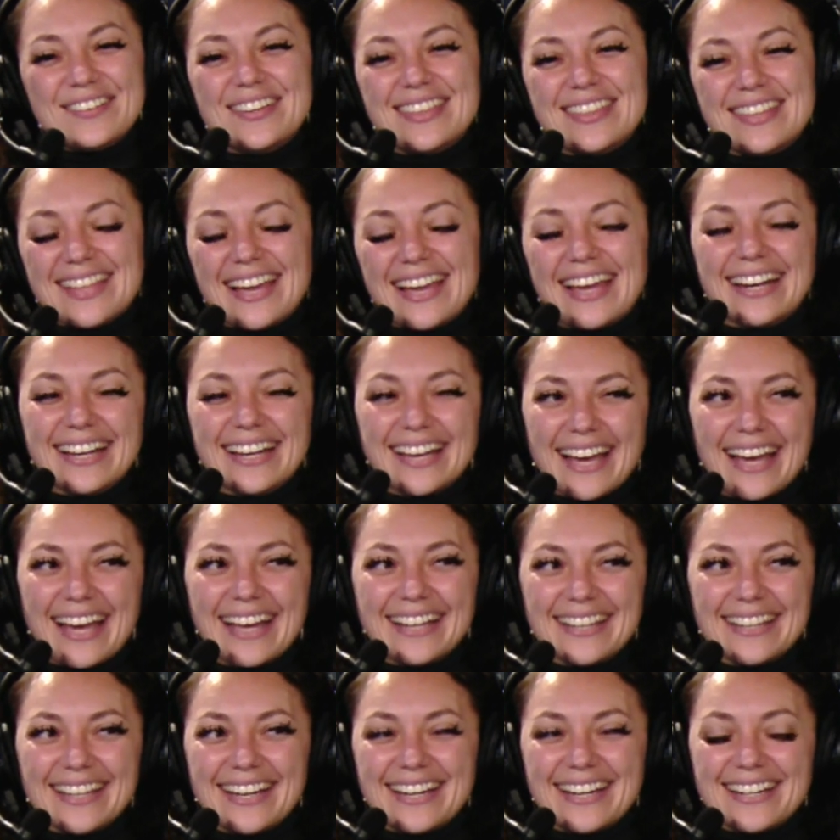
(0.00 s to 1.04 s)
with a lot of guy
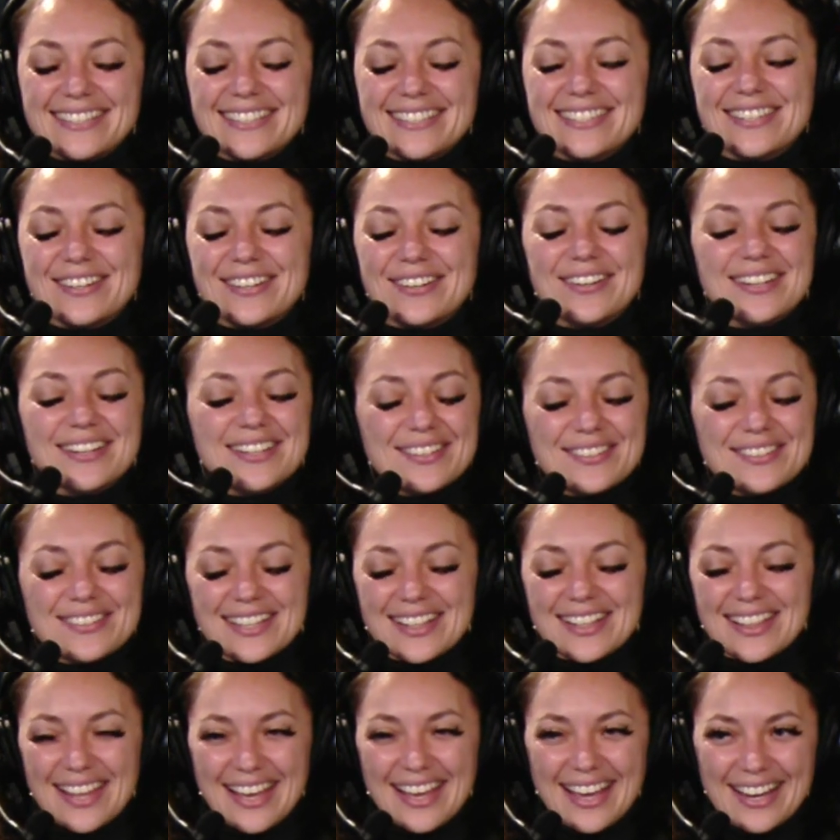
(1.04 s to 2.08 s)
clients, so I use a
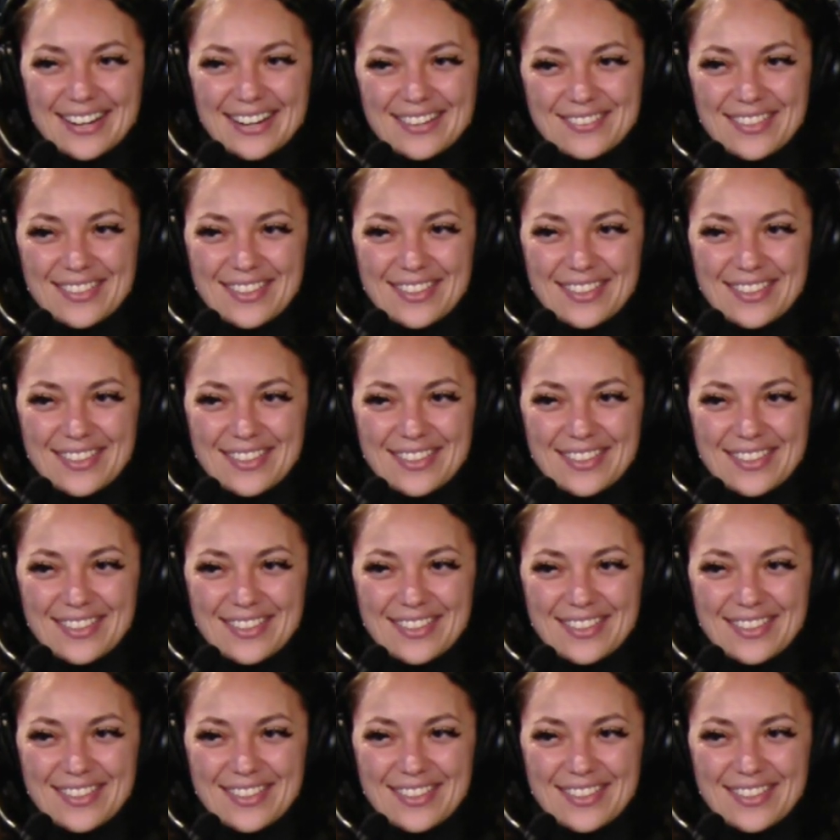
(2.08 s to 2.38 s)
lot of